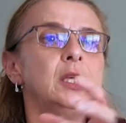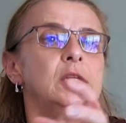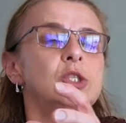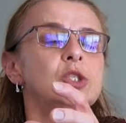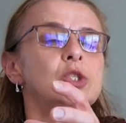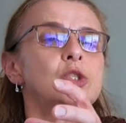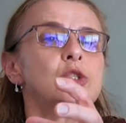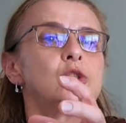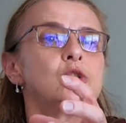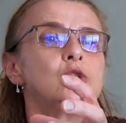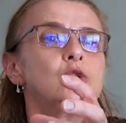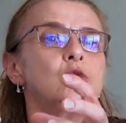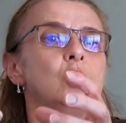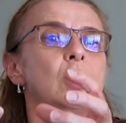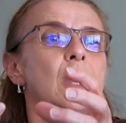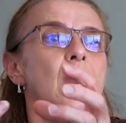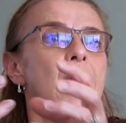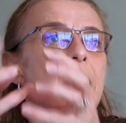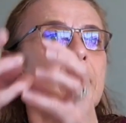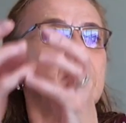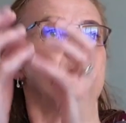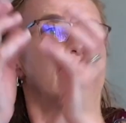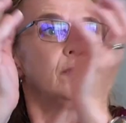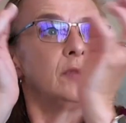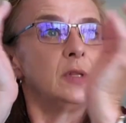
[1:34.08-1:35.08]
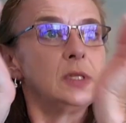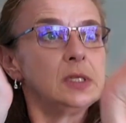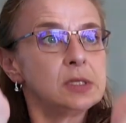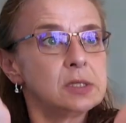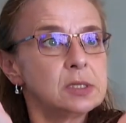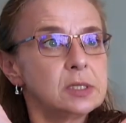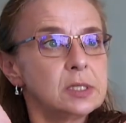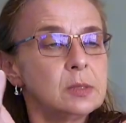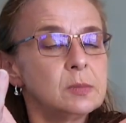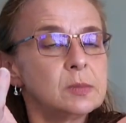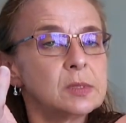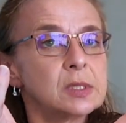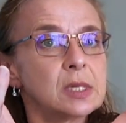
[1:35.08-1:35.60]
is to have
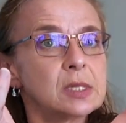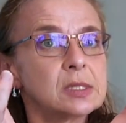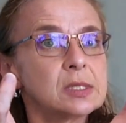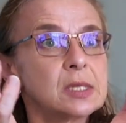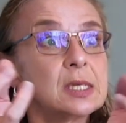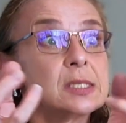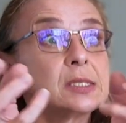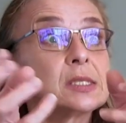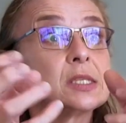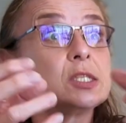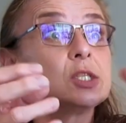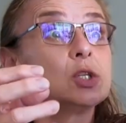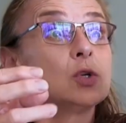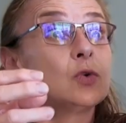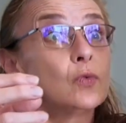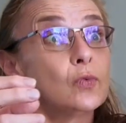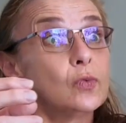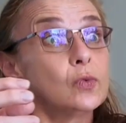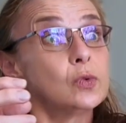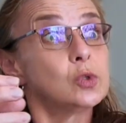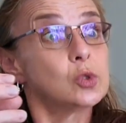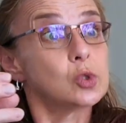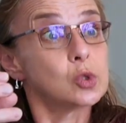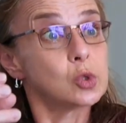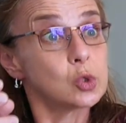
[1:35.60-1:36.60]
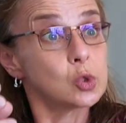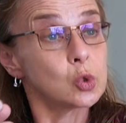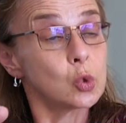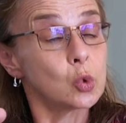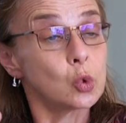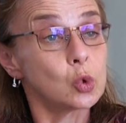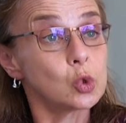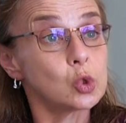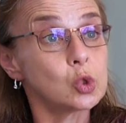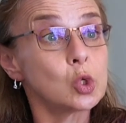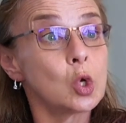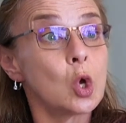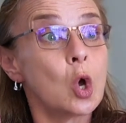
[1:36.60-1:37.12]
these stem cells as a different
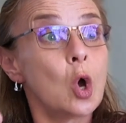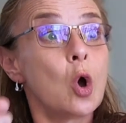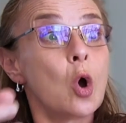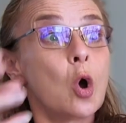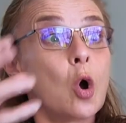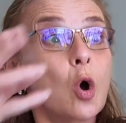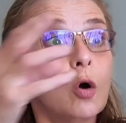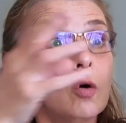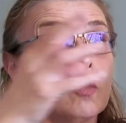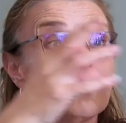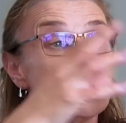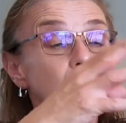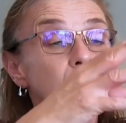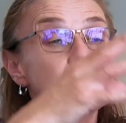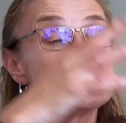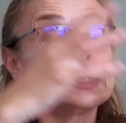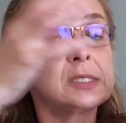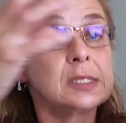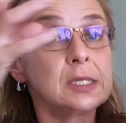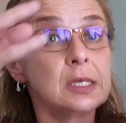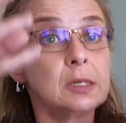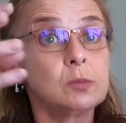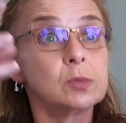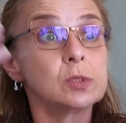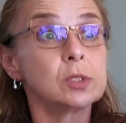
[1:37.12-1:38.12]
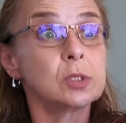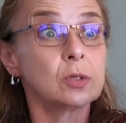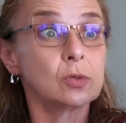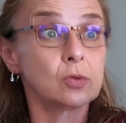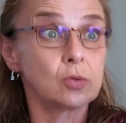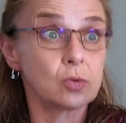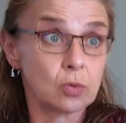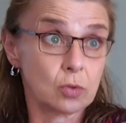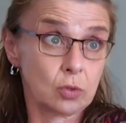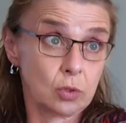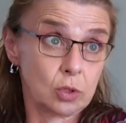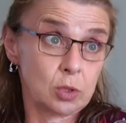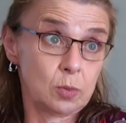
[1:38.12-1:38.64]
source of a stem
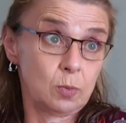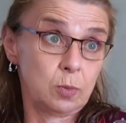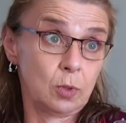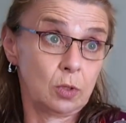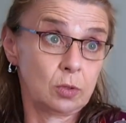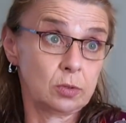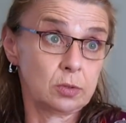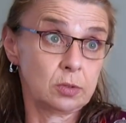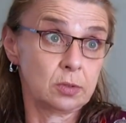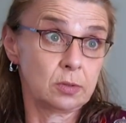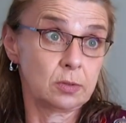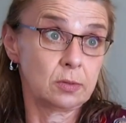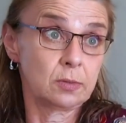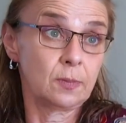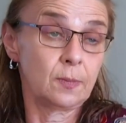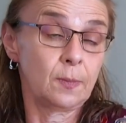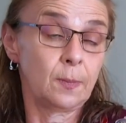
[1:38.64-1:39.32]
cell transplant.